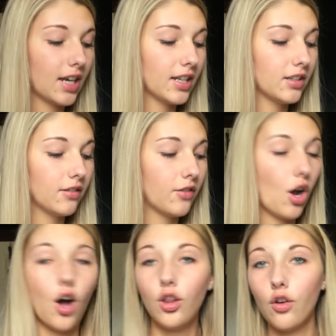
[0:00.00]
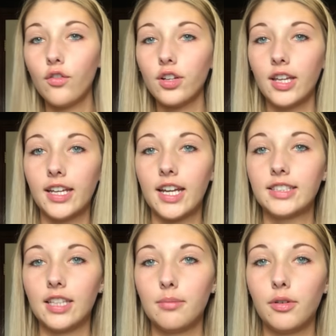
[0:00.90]
kind of all over like I
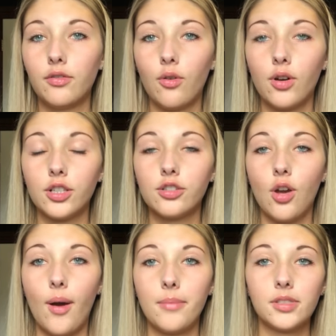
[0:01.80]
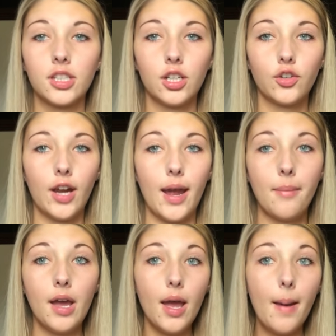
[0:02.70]
said before, so I'm just gonna grab